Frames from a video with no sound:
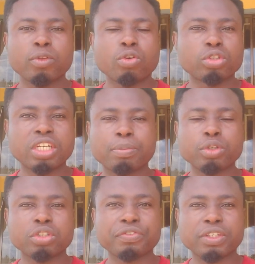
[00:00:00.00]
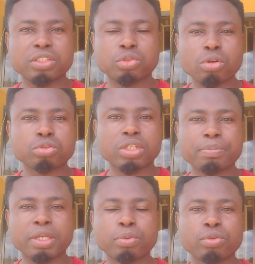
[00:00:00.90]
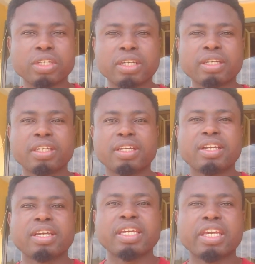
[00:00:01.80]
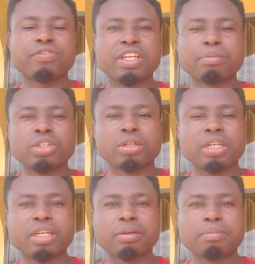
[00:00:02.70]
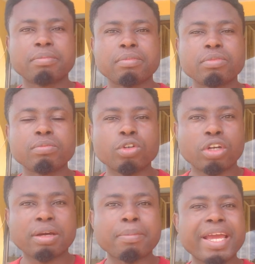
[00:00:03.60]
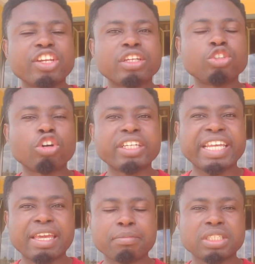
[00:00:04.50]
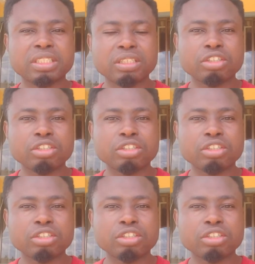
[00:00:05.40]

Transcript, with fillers: go to the post office, talk to the people there, give them your, um, your number and your, your name.